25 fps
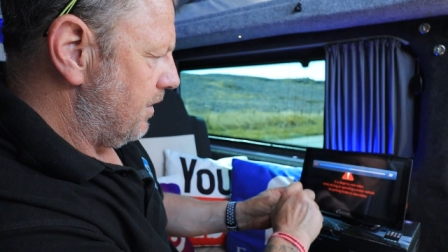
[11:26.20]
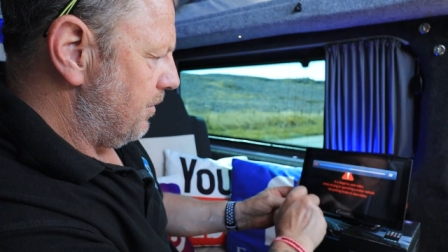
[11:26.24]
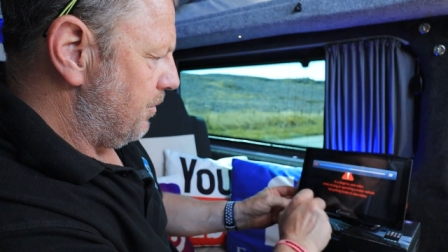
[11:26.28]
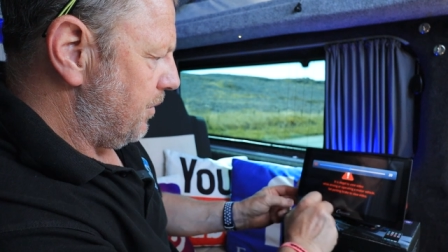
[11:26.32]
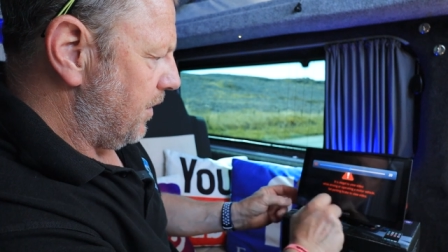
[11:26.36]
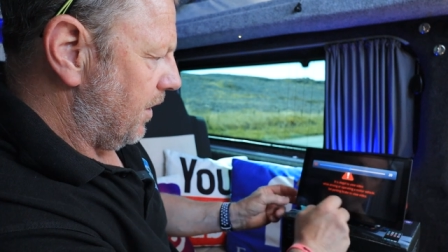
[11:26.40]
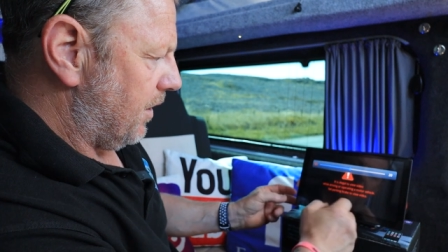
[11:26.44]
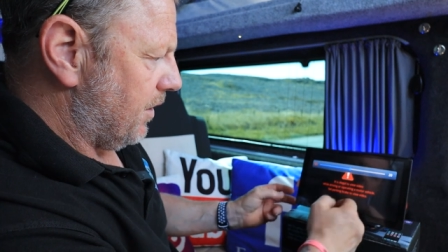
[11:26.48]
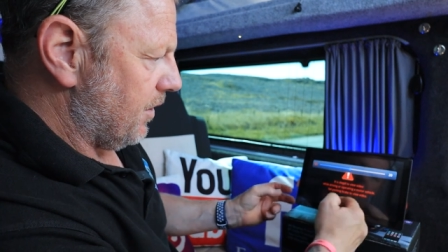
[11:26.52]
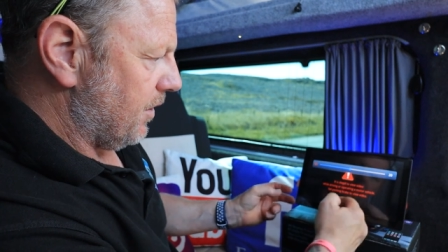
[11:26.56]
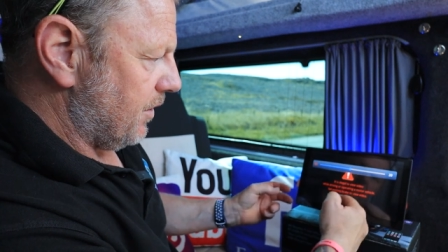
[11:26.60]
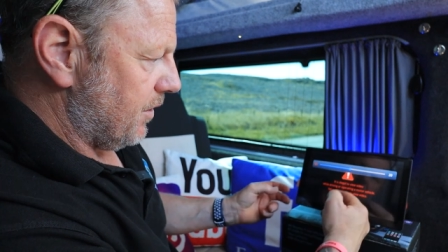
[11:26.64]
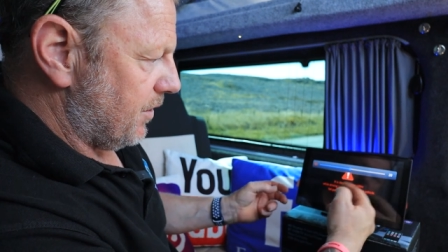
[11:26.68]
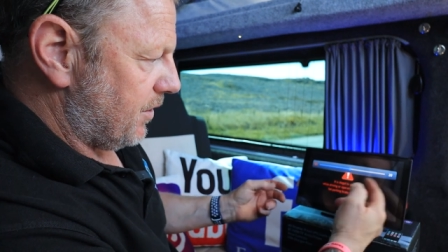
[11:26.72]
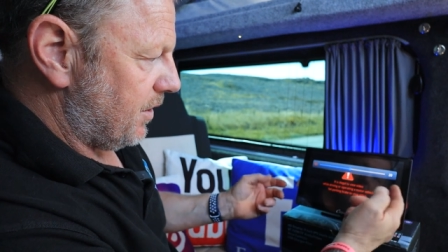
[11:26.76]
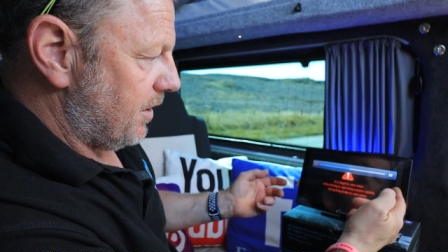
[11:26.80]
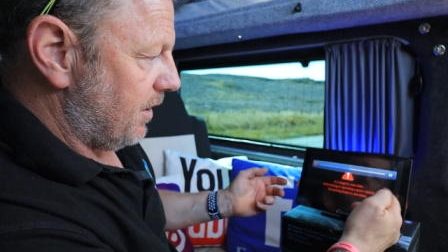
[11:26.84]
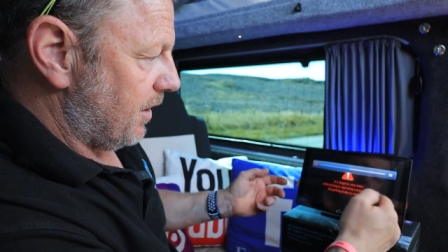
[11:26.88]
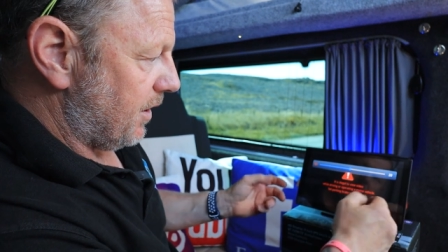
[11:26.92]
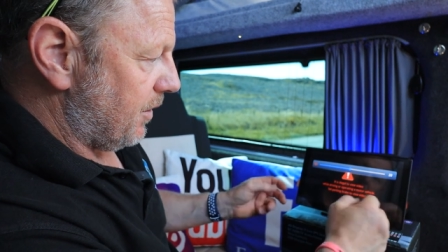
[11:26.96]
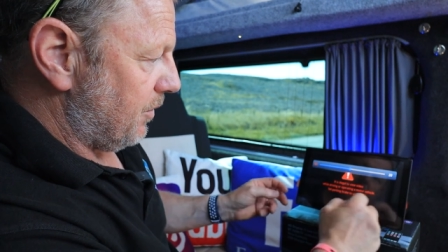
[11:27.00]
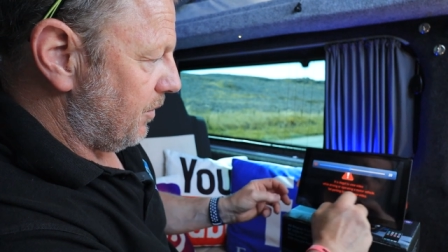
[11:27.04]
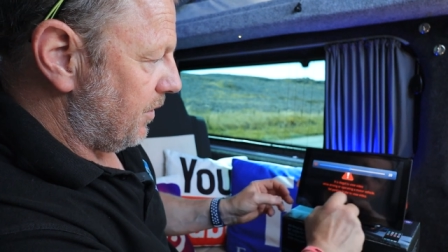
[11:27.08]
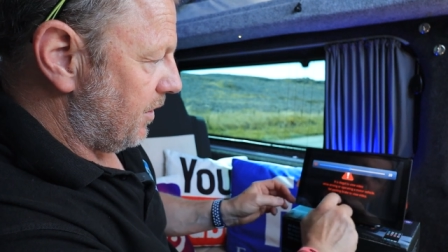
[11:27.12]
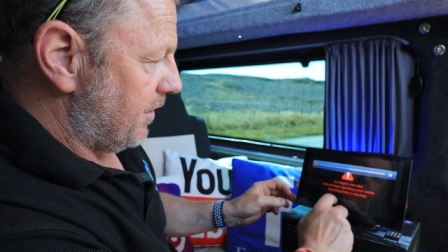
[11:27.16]
because
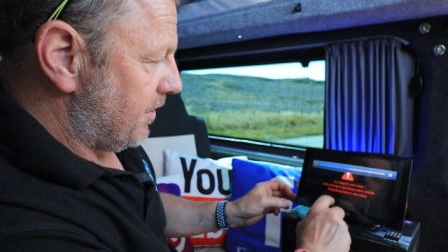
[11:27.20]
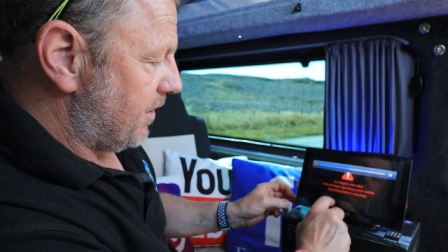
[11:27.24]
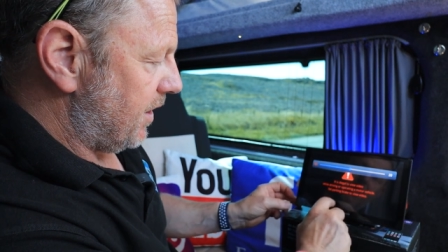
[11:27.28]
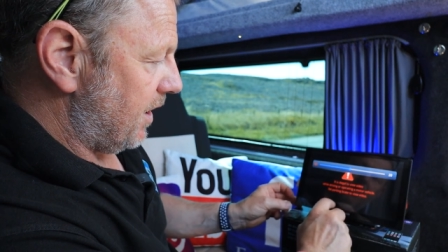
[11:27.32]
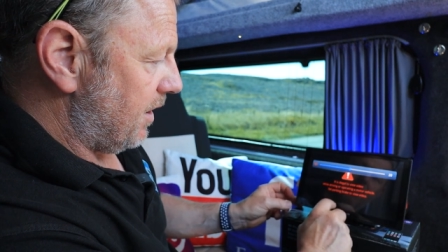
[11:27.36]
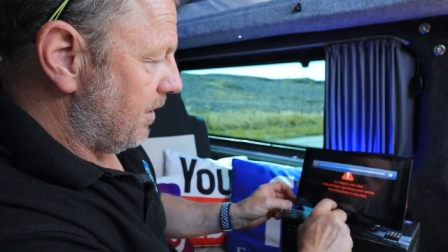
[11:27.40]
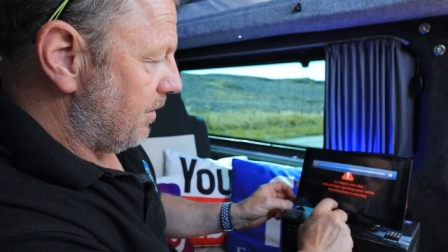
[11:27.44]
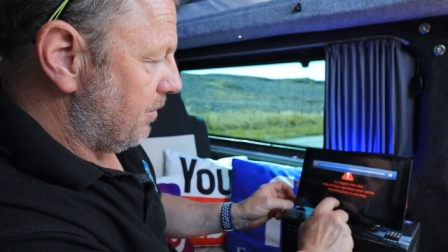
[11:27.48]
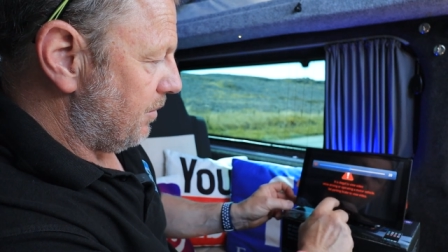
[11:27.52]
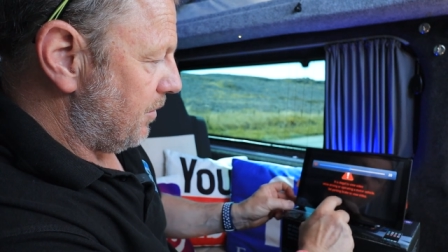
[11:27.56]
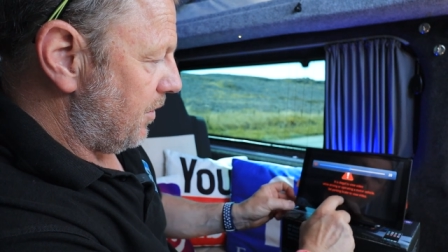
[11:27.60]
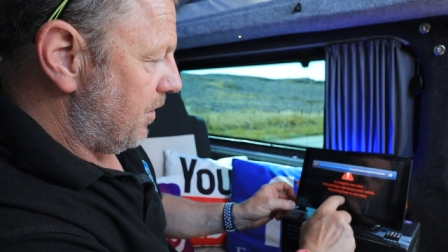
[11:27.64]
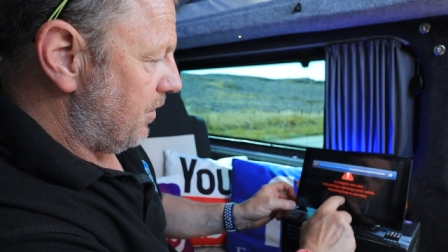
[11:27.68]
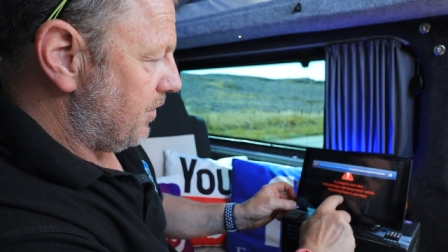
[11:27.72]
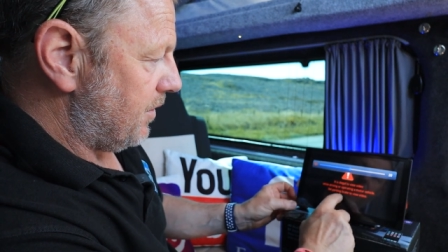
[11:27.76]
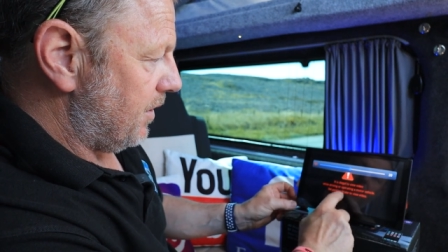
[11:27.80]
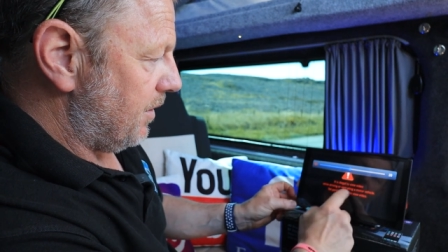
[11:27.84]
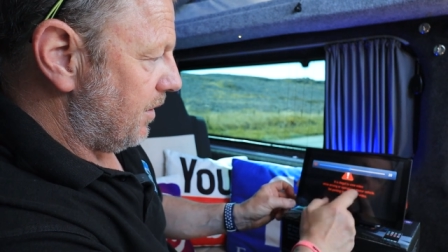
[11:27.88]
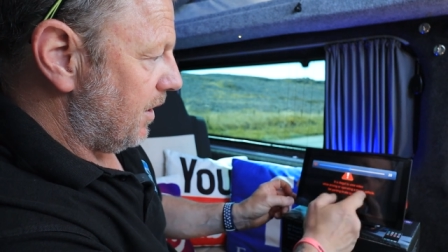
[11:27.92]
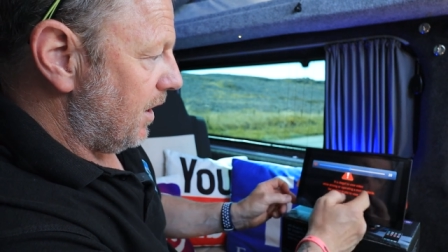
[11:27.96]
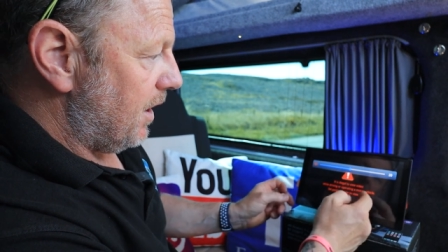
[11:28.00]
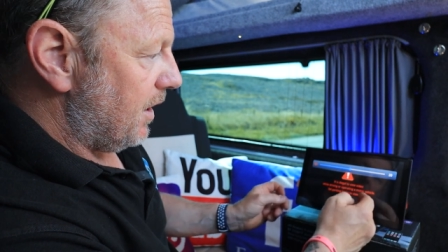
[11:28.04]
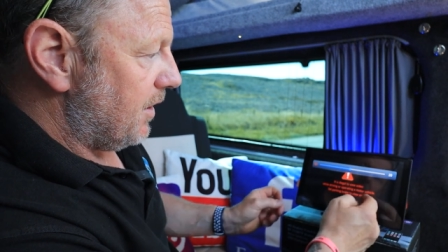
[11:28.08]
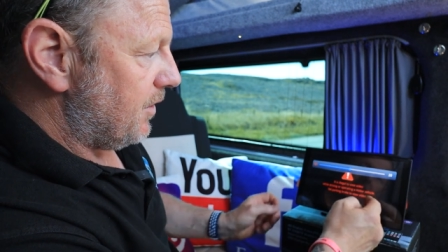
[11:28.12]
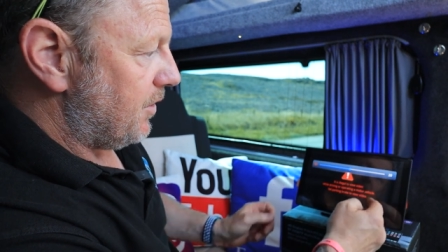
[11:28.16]
I don't want the sound moving.